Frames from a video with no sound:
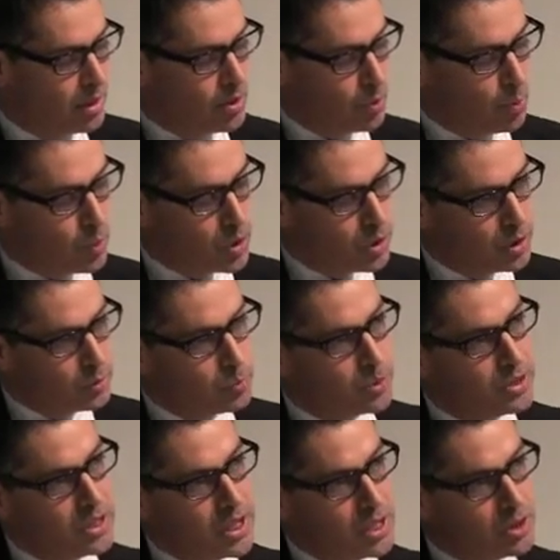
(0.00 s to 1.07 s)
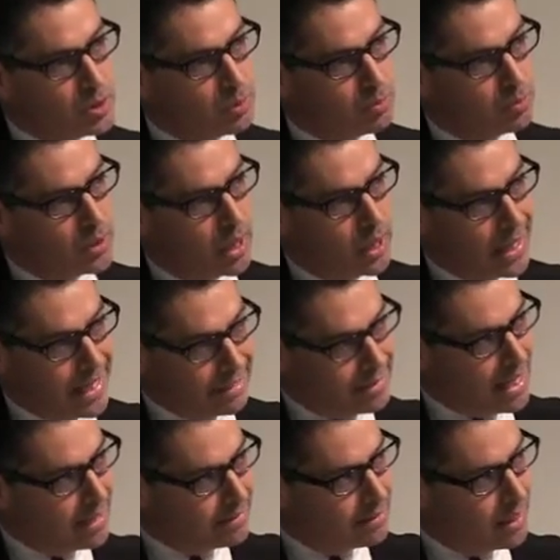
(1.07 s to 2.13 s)
The world would need to, uh, at
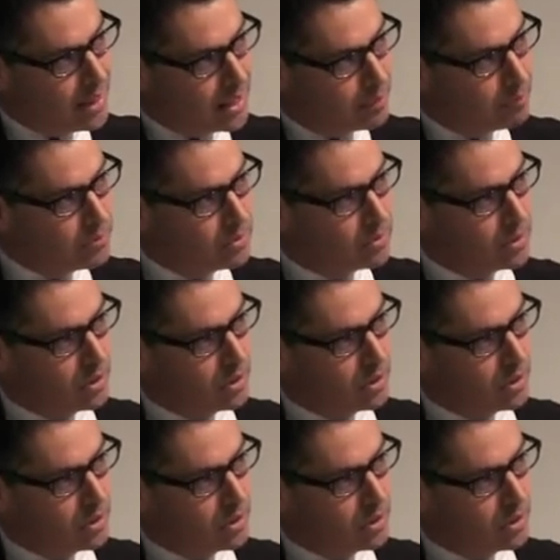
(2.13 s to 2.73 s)
that time,